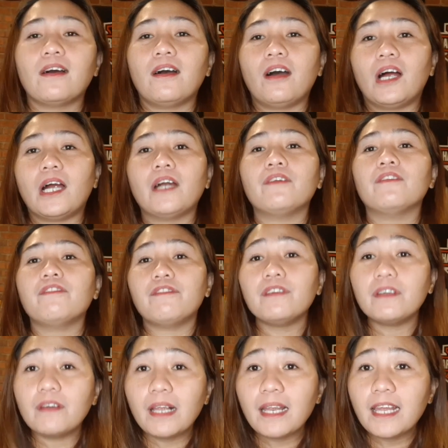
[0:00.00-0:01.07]
or
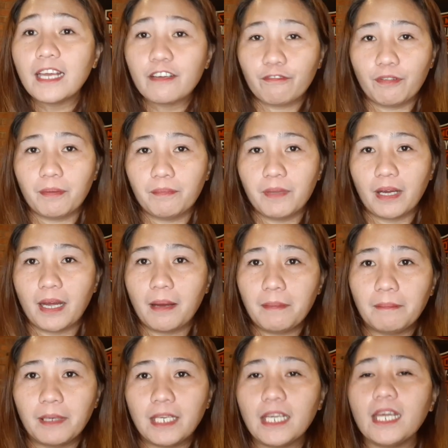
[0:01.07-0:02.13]
referral link from the
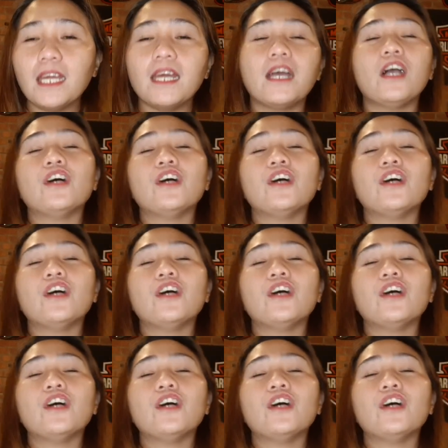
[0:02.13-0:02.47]
company,